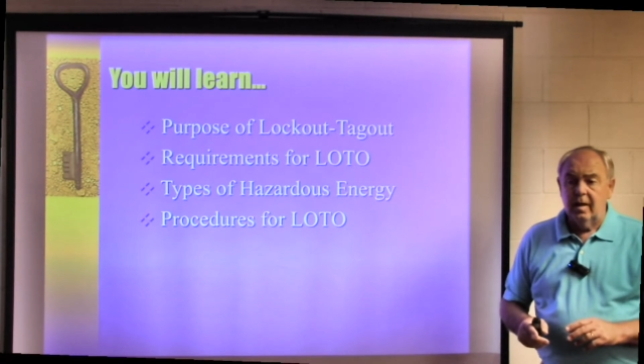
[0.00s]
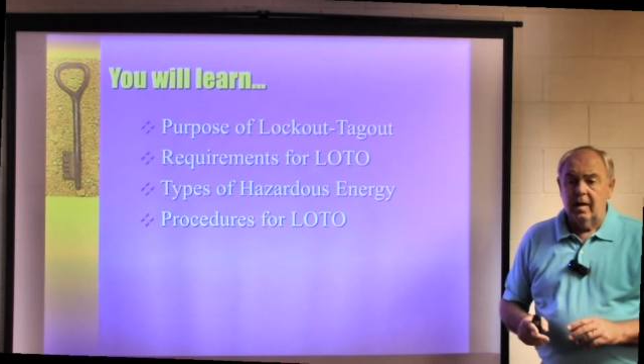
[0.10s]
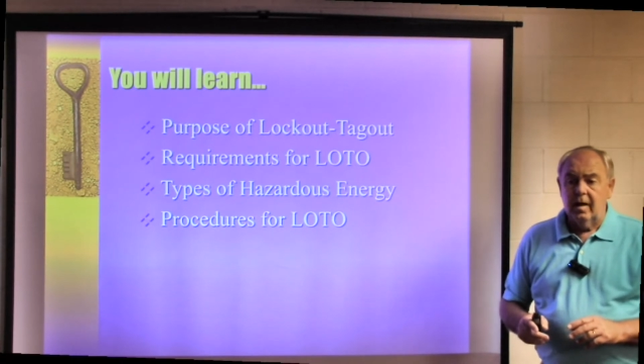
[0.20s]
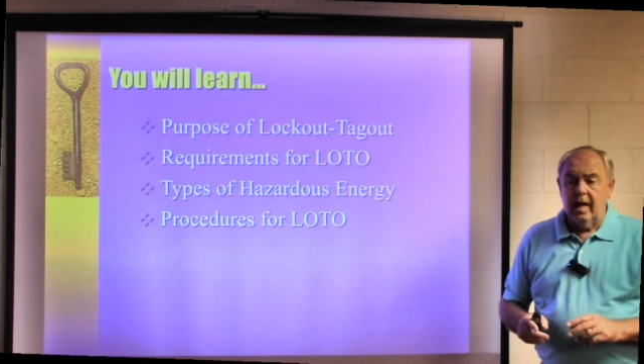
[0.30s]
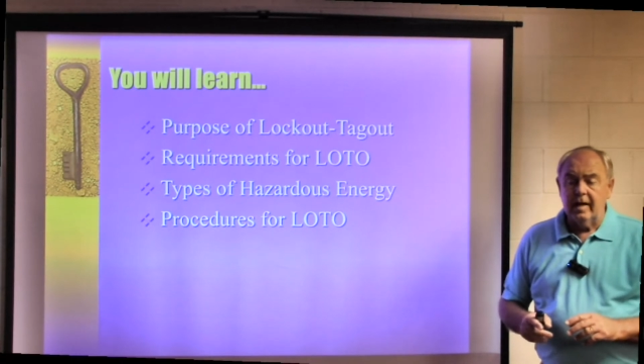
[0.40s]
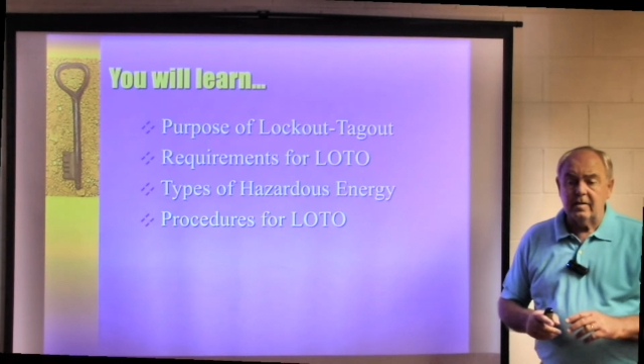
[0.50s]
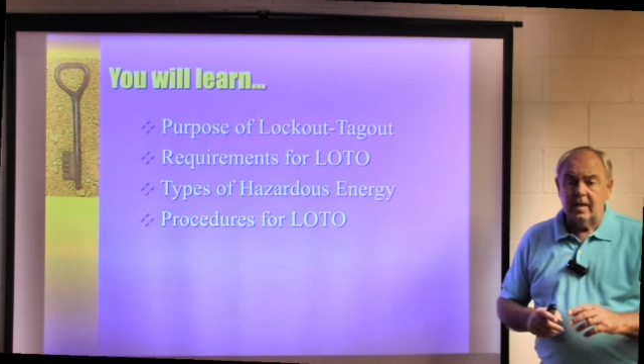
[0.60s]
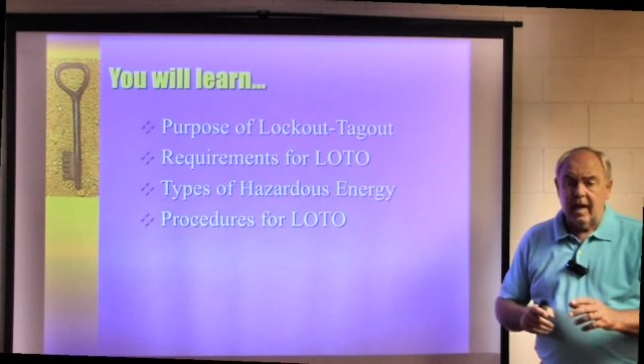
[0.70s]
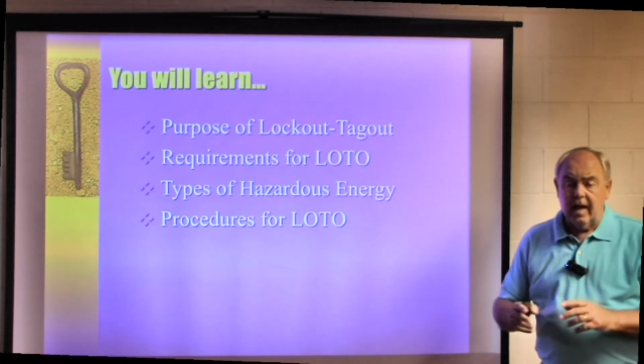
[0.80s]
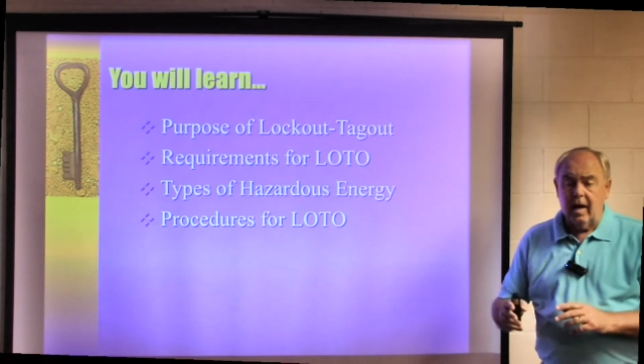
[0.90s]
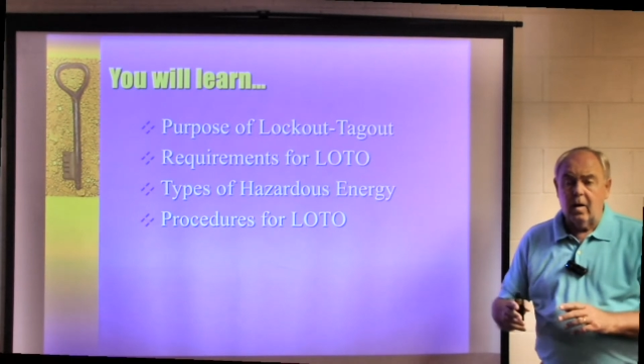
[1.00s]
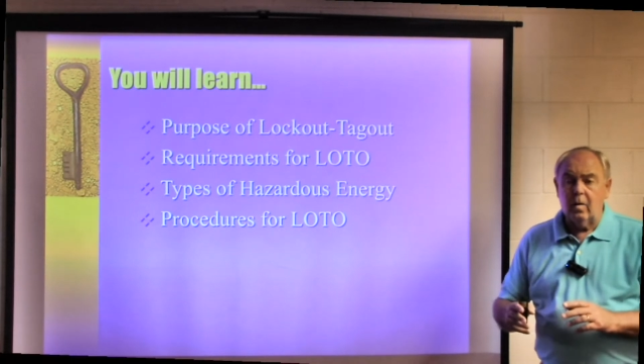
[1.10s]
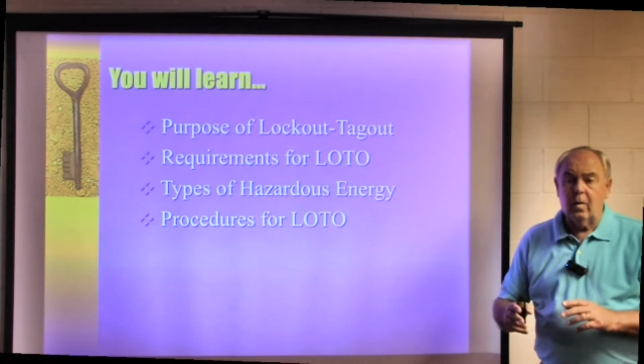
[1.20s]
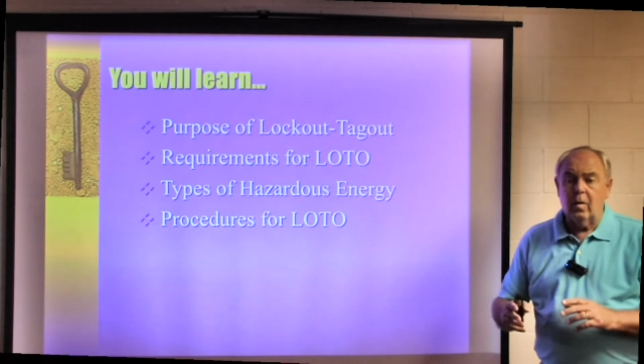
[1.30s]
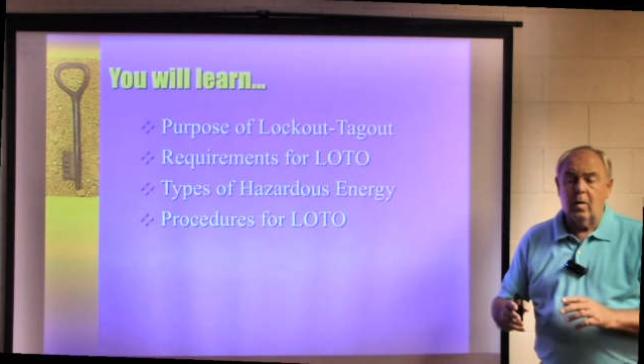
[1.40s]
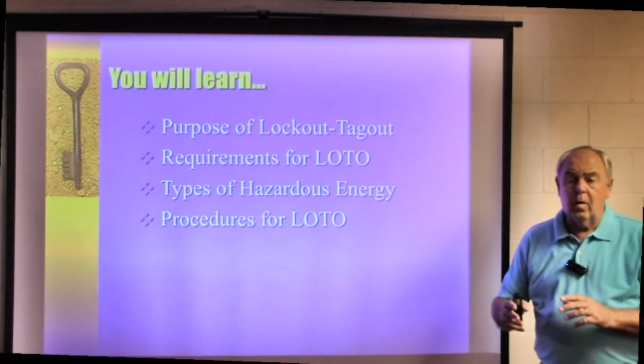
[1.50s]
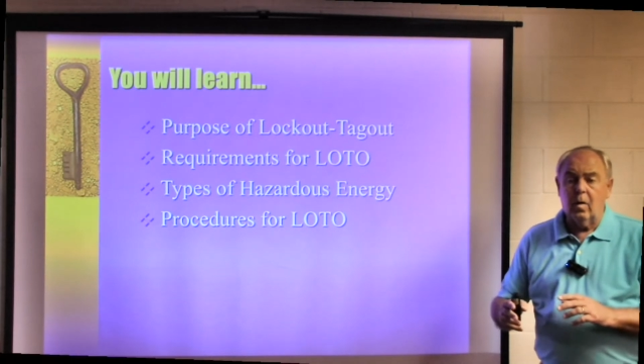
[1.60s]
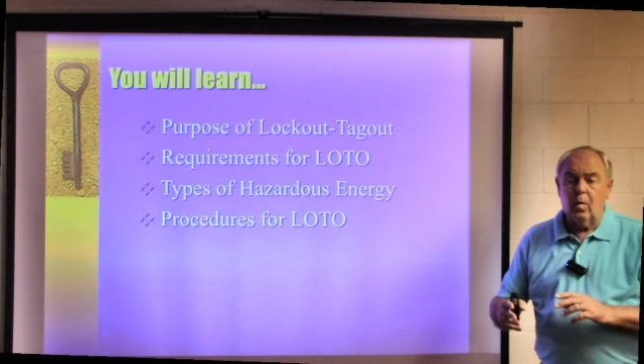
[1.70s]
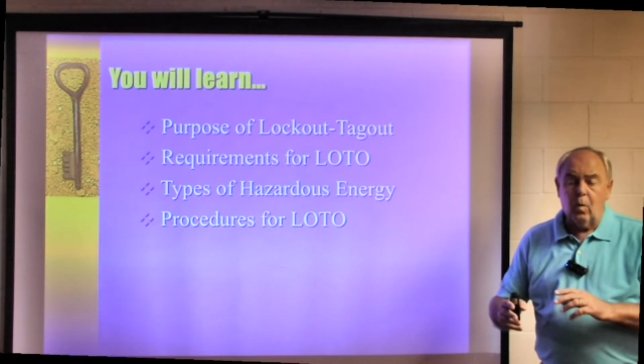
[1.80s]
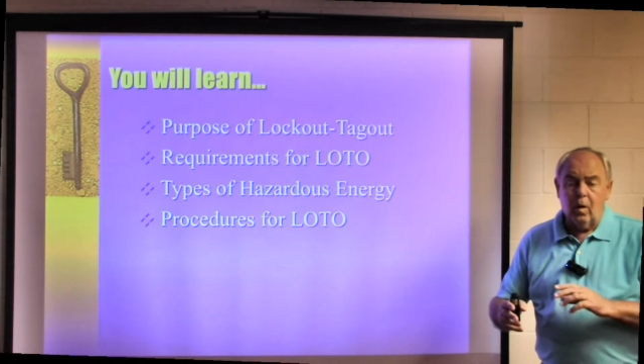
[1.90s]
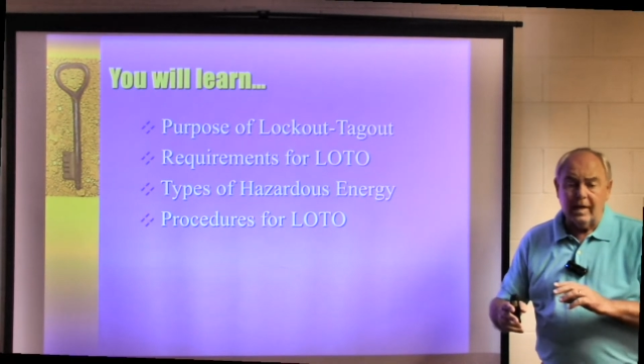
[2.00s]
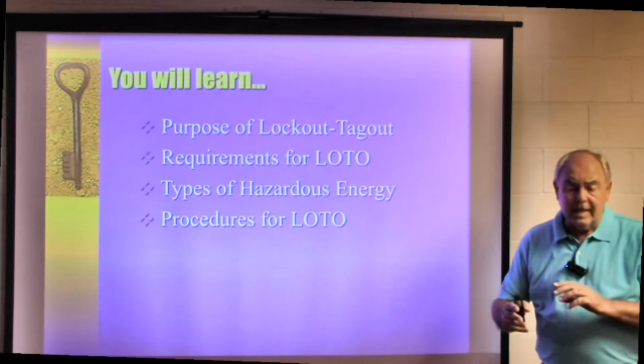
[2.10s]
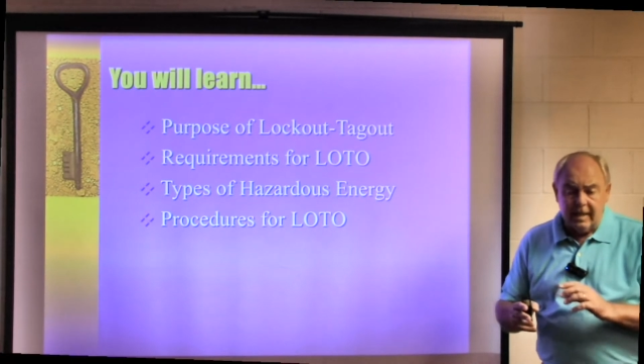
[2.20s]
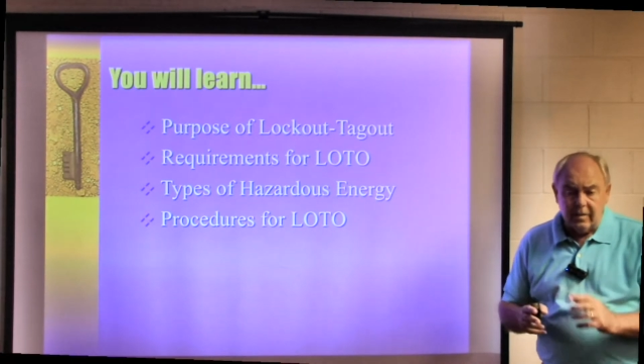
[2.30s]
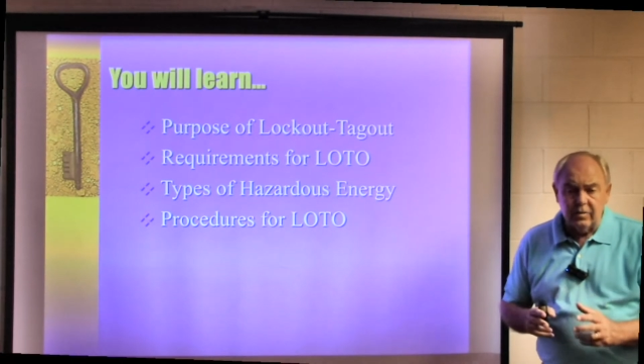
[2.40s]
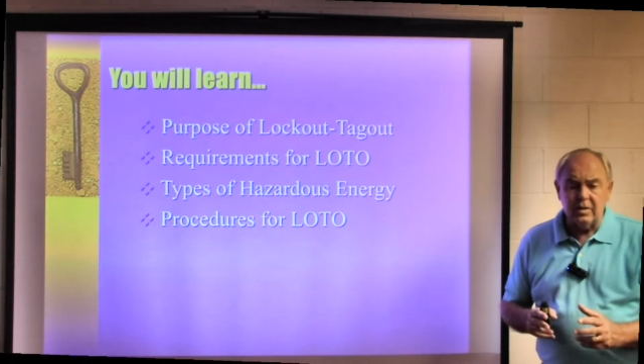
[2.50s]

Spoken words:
as to how or what energy